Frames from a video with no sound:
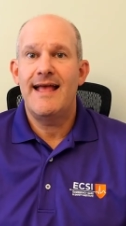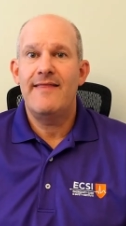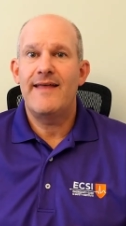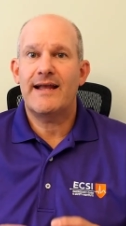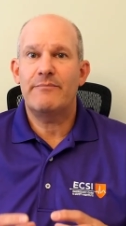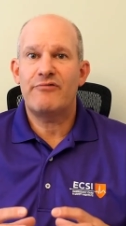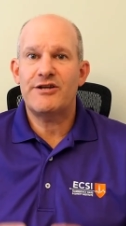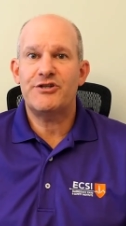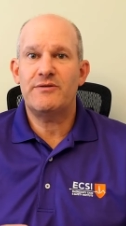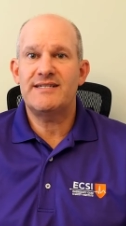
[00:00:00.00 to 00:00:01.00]
that
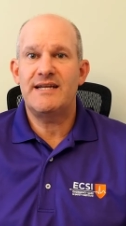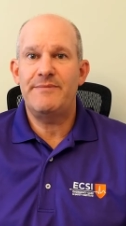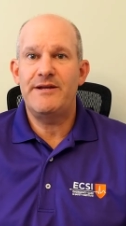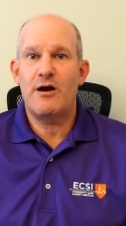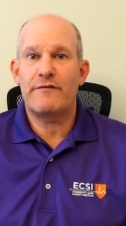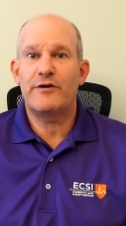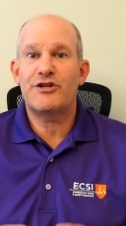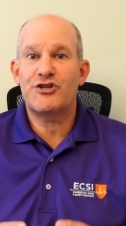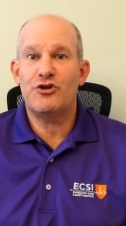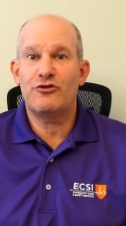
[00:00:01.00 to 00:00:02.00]
compression only CPR for
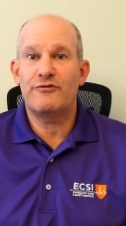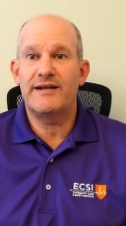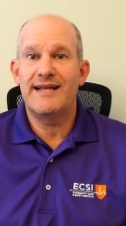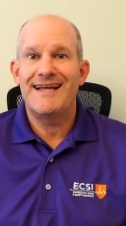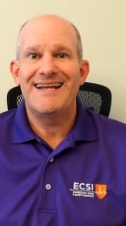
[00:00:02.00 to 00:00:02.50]
children